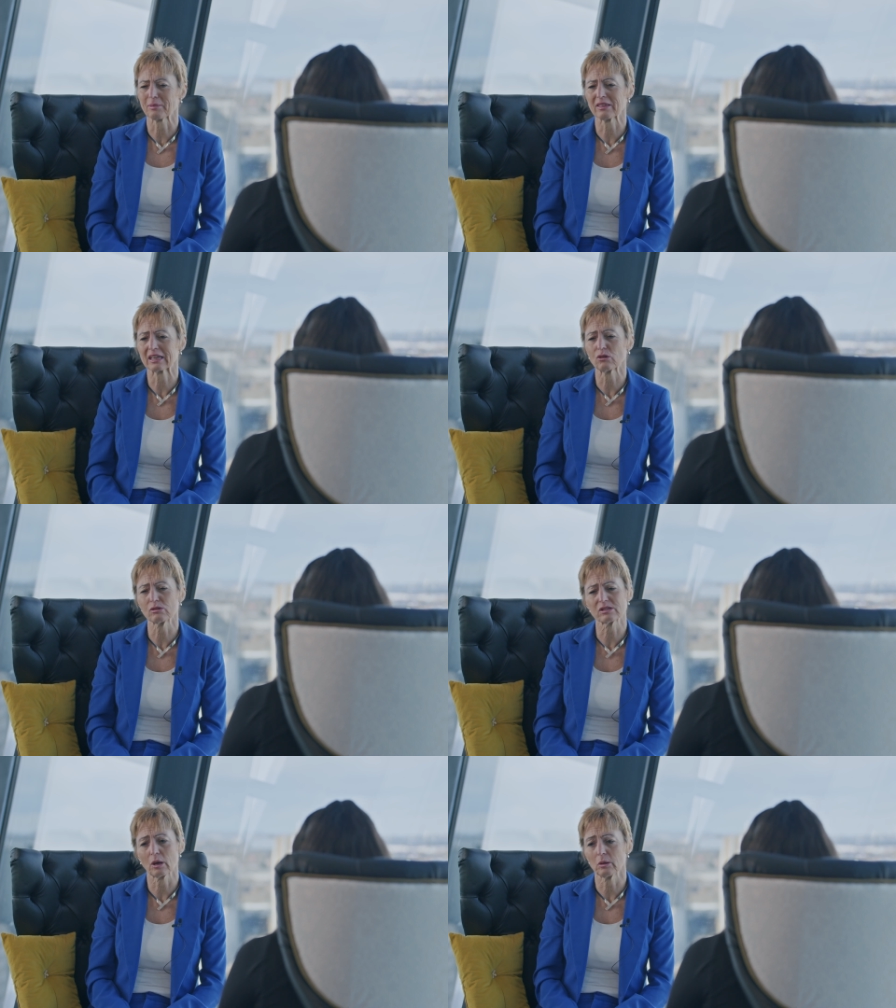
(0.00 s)
But I think
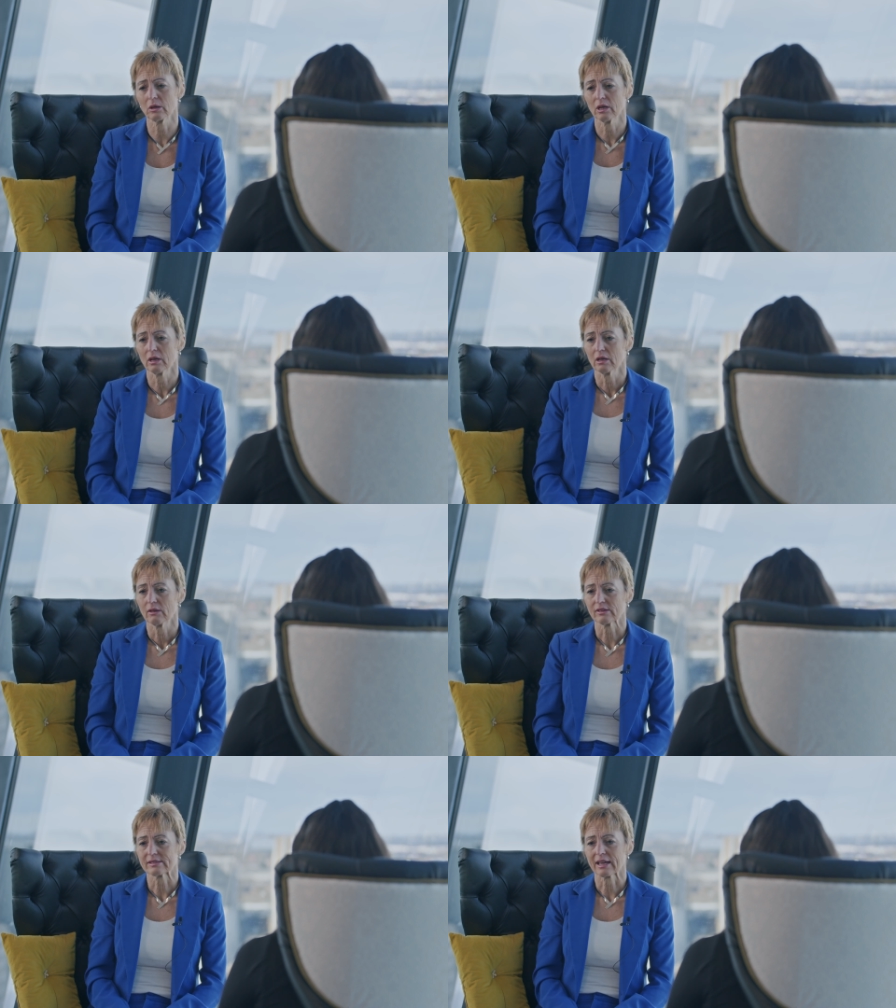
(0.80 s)
also
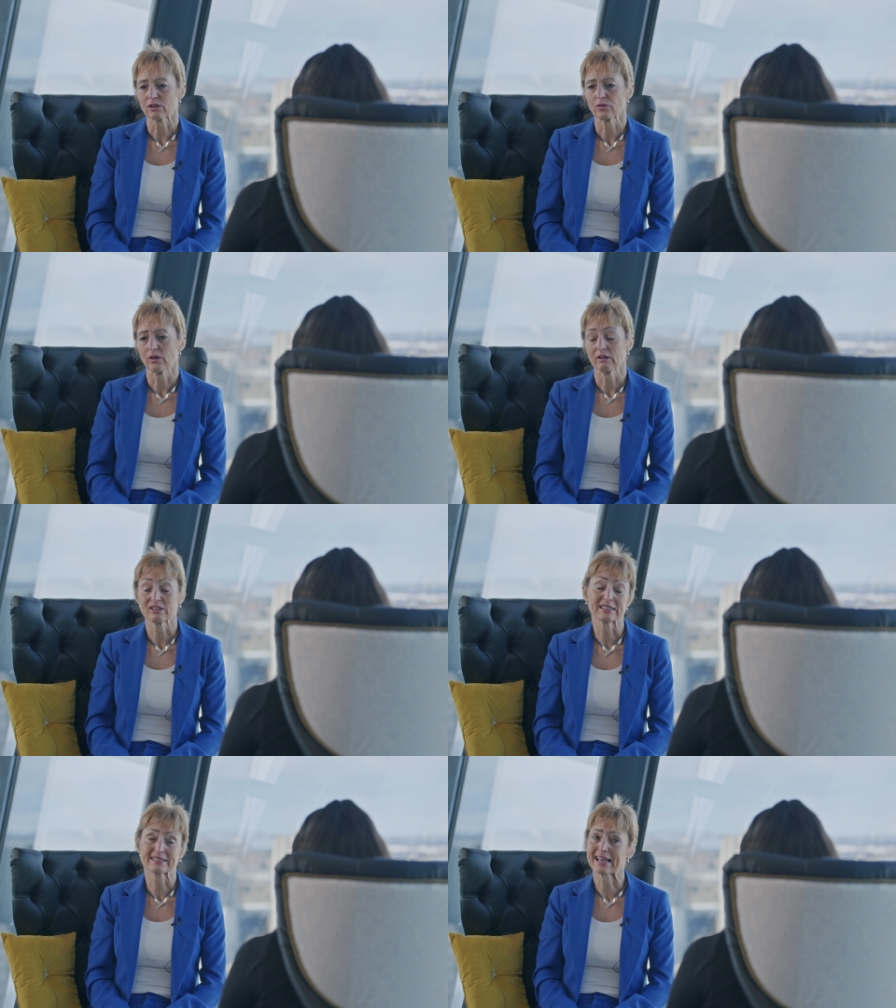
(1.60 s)
the
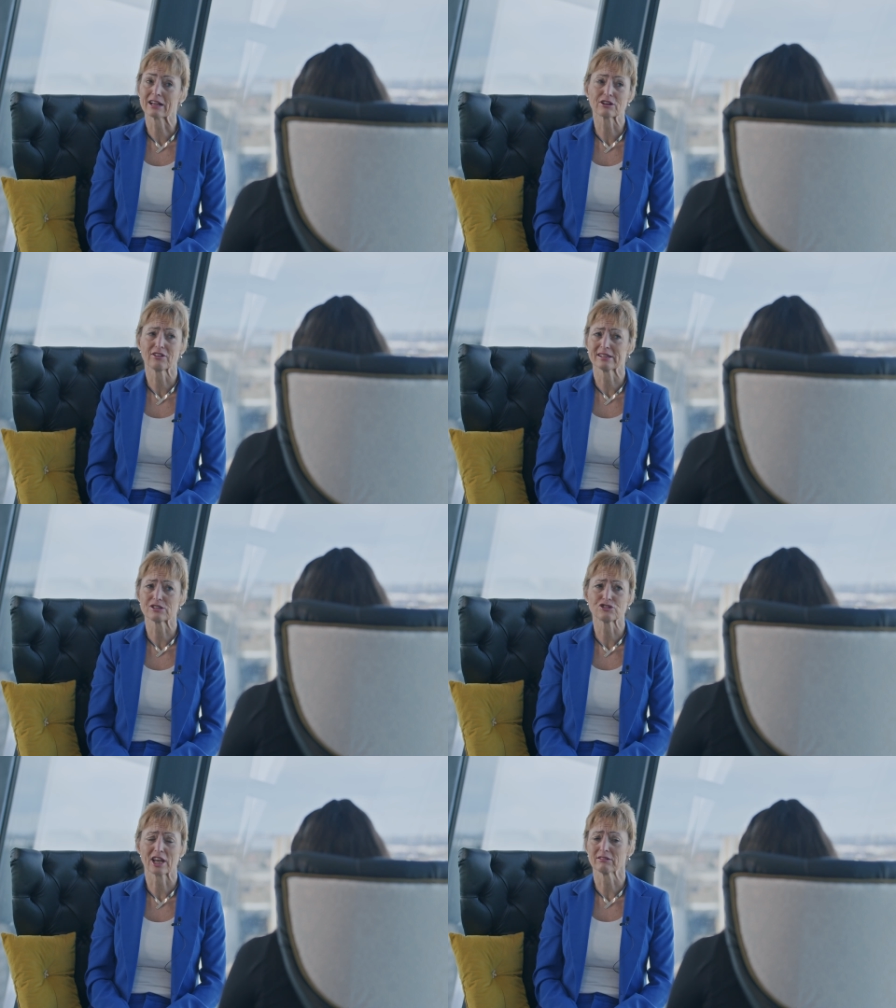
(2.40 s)
sacrifice, it's
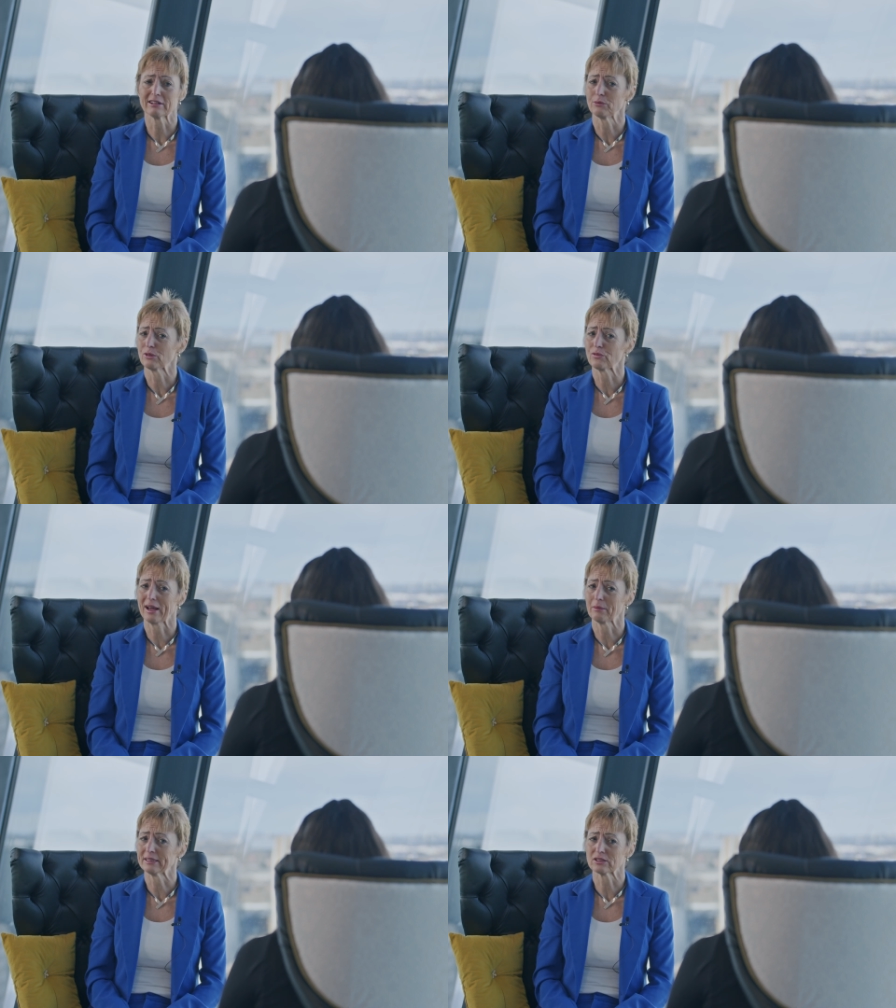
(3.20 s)
sacrificed generally with
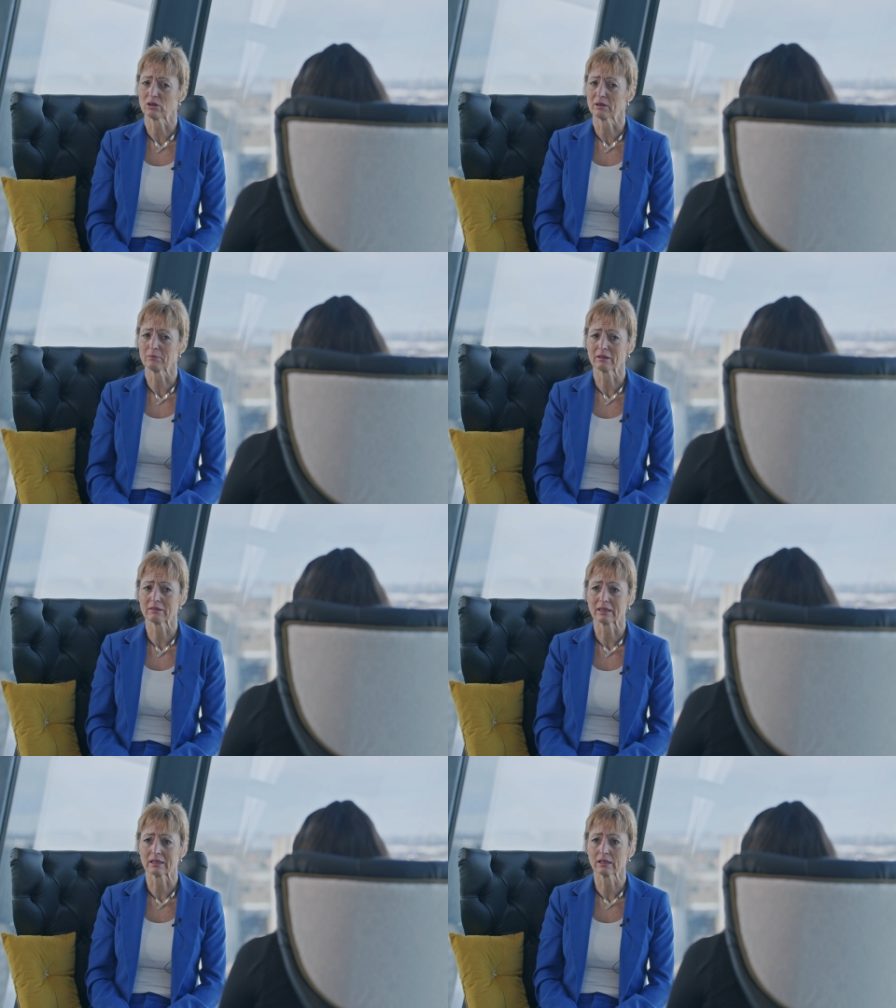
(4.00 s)
family time, I
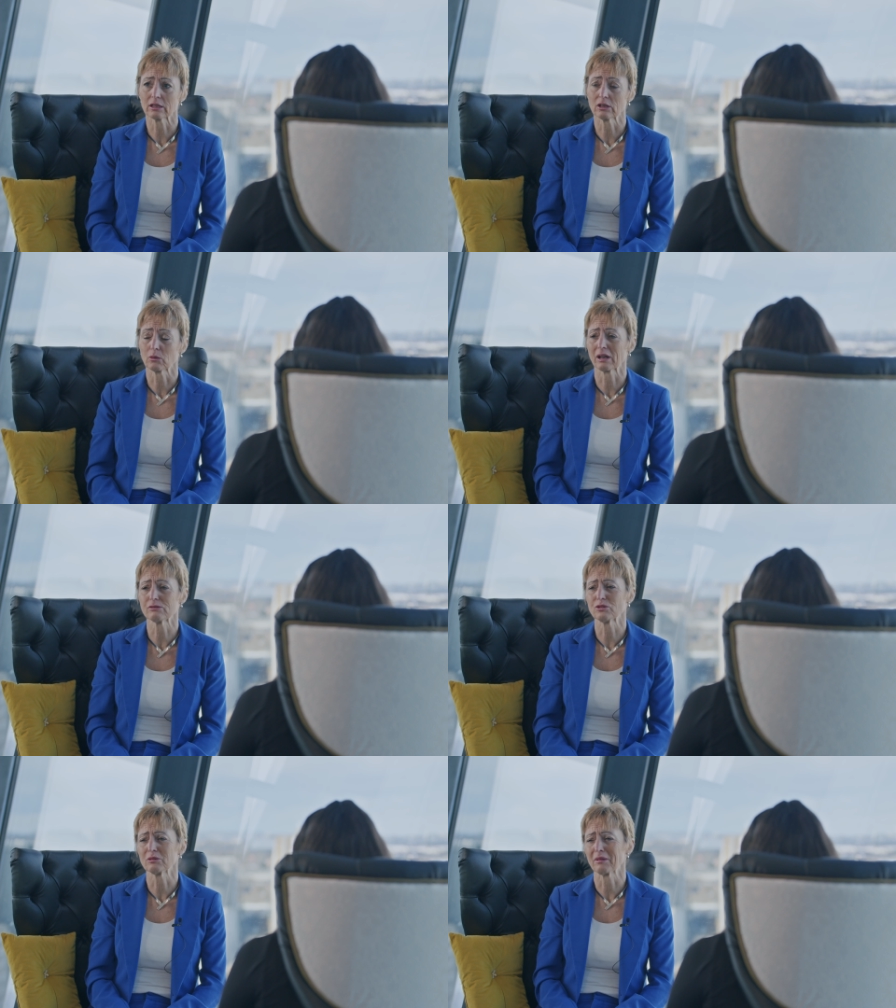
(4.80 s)
think. You yeah. know, when I
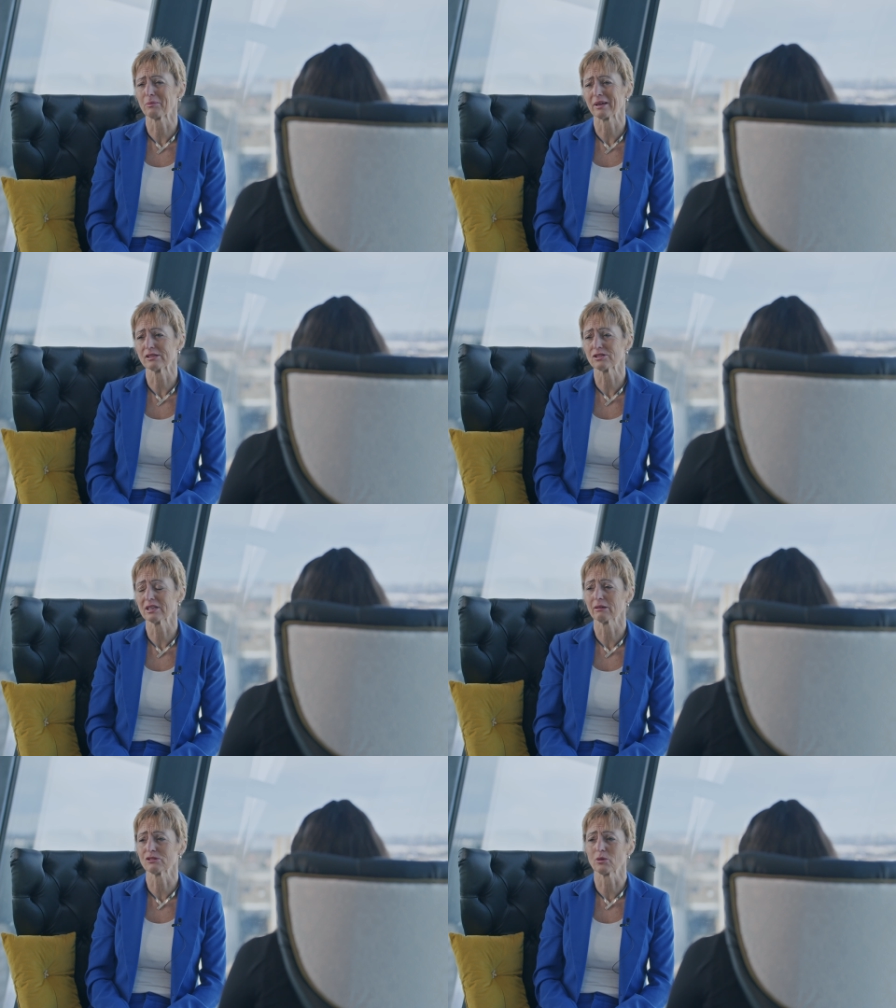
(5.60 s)
was doing my
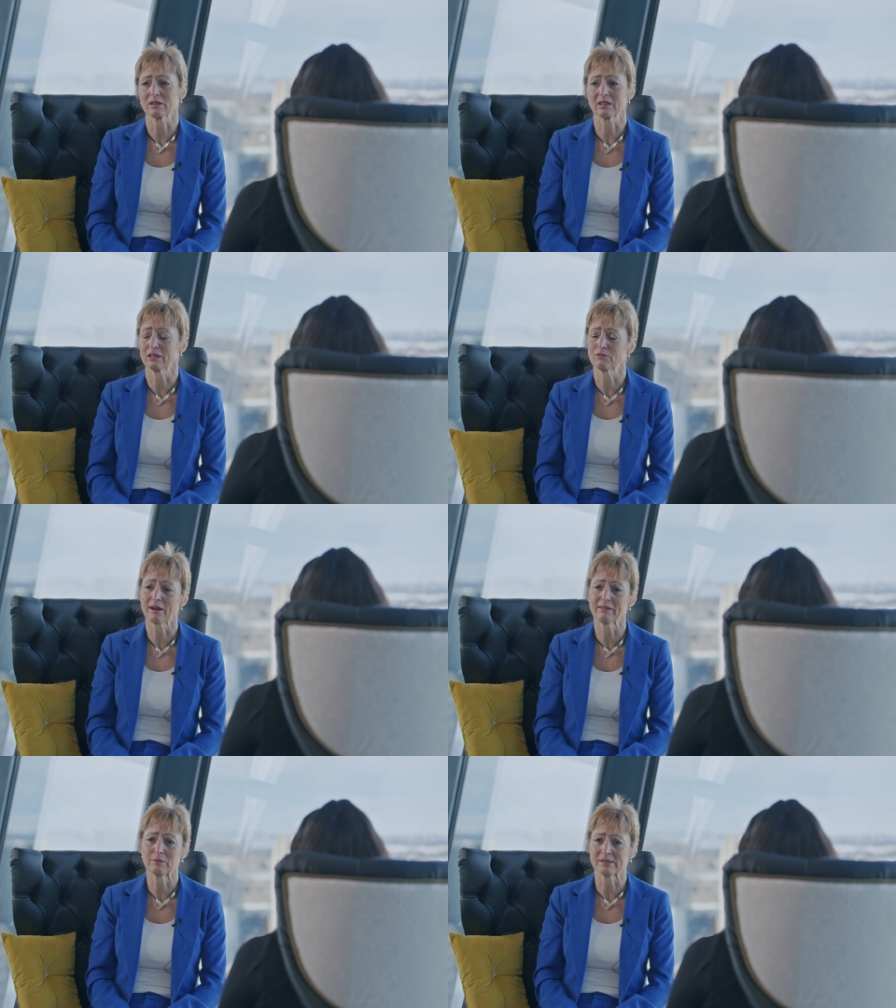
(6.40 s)
PhD, I was working in a
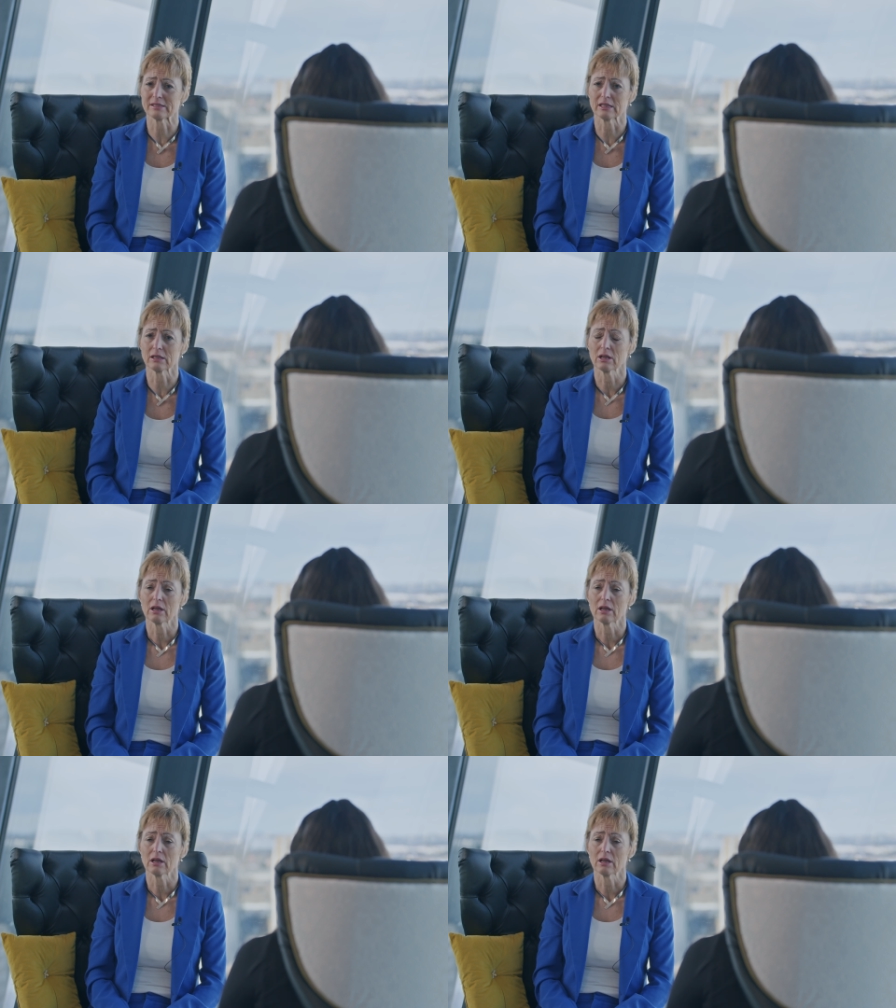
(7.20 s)
very busy